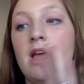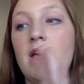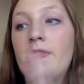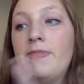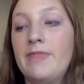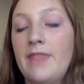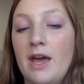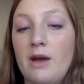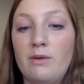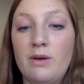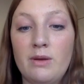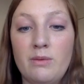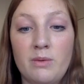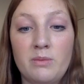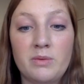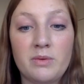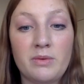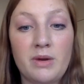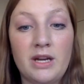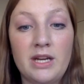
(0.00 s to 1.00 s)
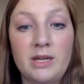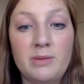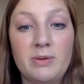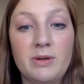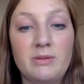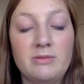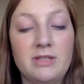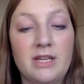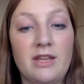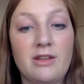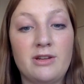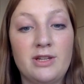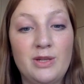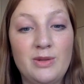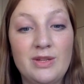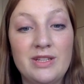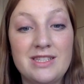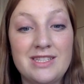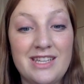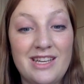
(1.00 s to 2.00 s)
And that way when we're ready to put them together, you
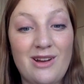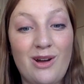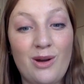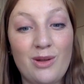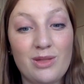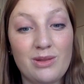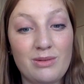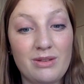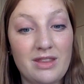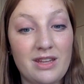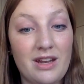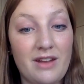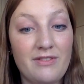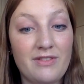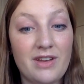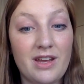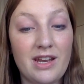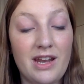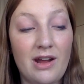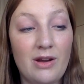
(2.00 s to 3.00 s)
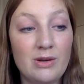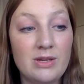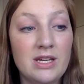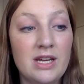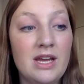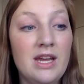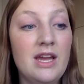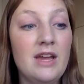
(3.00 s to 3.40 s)
can see all 3 that I've cut out.